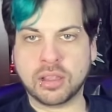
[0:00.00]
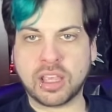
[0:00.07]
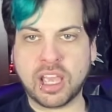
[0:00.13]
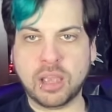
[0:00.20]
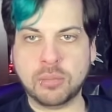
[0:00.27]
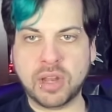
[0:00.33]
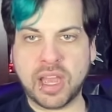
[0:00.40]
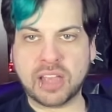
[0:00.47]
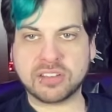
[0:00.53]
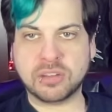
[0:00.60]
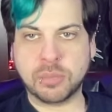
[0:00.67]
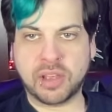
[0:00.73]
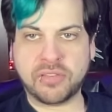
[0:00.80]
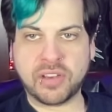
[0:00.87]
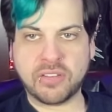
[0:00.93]
Game
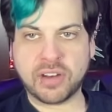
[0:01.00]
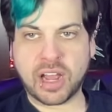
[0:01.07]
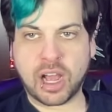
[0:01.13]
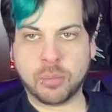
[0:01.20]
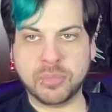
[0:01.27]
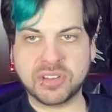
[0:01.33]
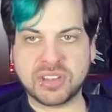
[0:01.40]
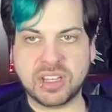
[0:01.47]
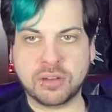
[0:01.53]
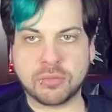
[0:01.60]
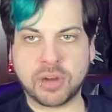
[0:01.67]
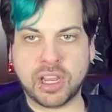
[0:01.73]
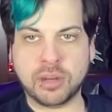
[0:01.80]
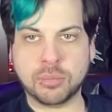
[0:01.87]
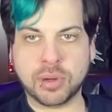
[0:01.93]
Nasty. My favorite album is In
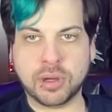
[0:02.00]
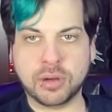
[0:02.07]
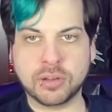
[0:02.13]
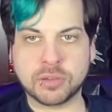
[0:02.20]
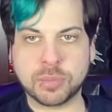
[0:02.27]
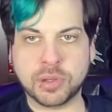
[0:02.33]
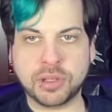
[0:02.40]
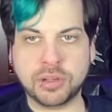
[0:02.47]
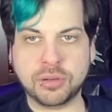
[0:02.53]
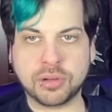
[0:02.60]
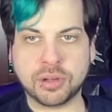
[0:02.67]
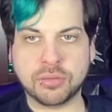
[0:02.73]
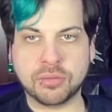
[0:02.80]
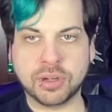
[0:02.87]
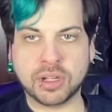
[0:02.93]
Rainbows, but you
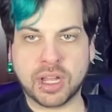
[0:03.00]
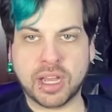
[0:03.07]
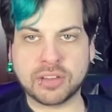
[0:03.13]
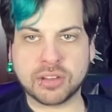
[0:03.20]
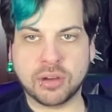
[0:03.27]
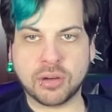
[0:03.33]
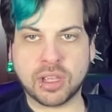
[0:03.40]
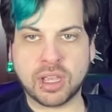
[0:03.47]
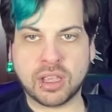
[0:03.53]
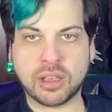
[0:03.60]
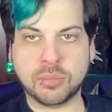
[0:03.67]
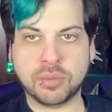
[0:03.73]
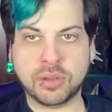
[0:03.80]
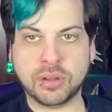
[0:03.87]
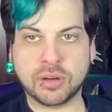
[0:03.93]
could realize OK
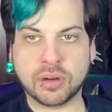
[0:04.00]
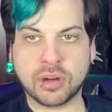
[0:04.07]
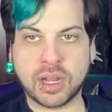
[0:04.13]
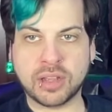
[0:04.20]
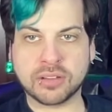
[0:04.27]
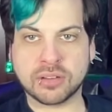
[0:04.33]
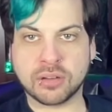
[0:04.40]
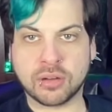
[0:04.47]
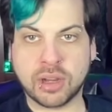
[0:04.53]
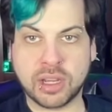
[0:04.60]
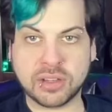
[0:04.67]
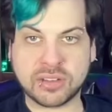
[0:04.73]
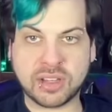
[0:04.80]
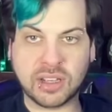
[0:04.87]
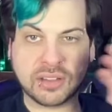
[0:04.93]
Computer as the
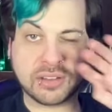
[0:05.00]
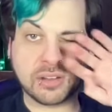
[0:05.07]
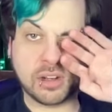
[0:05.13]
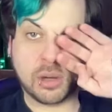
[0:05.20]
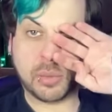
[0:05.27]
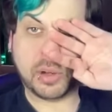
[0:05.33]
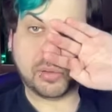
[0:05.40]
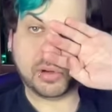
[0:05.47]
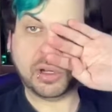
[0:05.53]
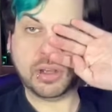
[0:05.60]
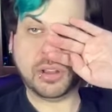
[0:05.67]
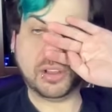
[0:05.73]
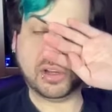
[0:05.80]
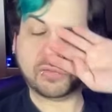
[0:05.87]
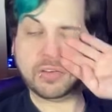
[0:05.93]
greatest hits and nobody would
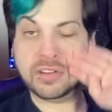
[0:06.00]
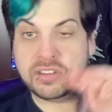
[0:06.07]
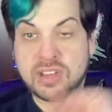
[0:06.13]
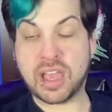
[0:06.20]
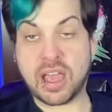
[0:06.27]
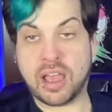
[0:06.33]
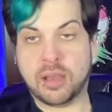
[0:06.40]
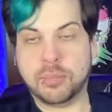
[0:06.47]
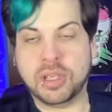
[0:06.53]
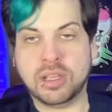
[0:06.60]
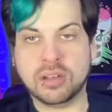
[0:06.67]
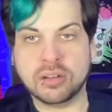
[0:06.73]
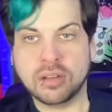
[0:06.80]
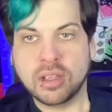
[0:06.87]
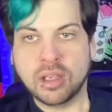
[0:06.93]
know the difference. Yeah, I
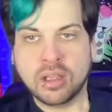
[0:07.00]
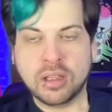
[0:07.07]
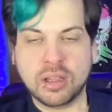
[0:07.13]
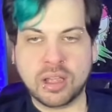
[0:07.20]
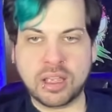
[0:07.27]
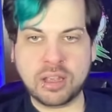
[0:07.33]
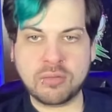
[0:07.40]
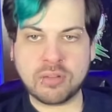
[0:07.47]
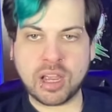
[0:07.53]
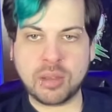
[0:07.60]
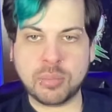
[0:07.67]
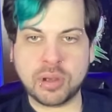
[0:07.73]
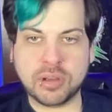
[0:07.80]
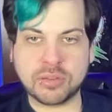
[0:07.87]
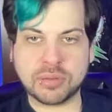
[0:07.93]
mean, In
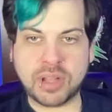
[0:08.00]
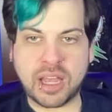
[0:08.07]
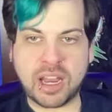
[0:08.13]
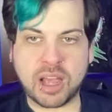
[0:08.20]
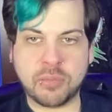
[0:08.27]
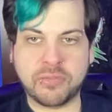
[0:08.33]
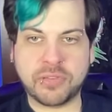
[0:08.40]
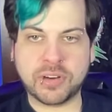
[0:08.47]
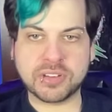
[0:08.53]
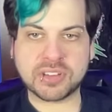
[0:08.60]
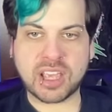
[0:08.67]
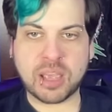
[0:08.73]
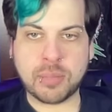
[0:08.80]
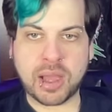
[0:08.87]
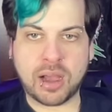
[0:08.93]
Rainbows, when that album
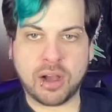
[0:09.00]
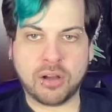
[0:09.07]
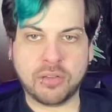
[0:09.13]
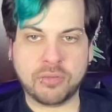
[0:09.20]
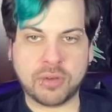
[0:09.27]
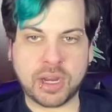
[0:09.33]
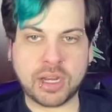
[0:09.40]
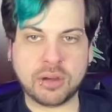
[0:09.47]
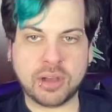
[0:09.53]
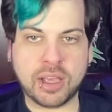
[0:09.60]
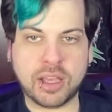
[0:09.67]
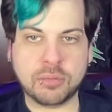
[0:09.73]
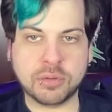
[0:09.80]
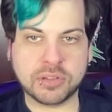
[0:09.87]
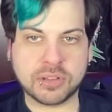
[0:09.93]
first came out,
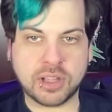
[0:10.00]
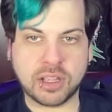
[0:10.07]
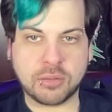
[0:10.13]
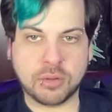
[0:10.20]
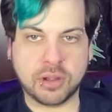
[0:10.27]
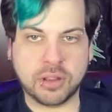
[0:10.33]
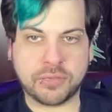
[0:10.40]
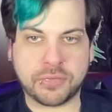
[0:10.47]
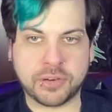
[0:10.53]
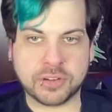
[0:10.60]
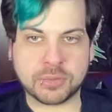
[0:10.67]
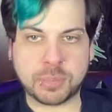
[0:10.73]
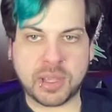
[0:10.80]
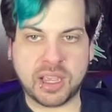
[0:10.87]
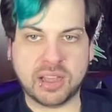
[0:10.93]
Radiohead was like one of the
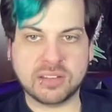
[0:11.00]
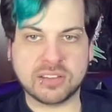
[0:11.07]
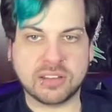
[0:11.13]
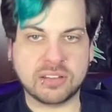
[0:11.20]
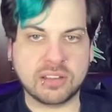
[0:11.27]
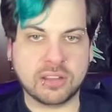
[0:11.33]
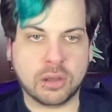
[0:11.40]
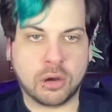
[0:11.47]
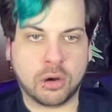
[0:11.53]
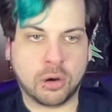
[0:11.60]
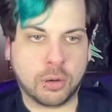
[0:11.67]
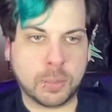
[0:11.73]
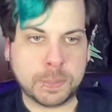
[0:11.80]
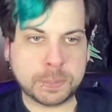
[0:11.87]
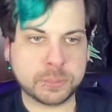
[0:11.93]
first bands that did the
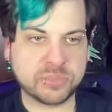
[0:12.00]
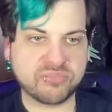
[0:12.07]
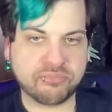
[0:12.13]
whole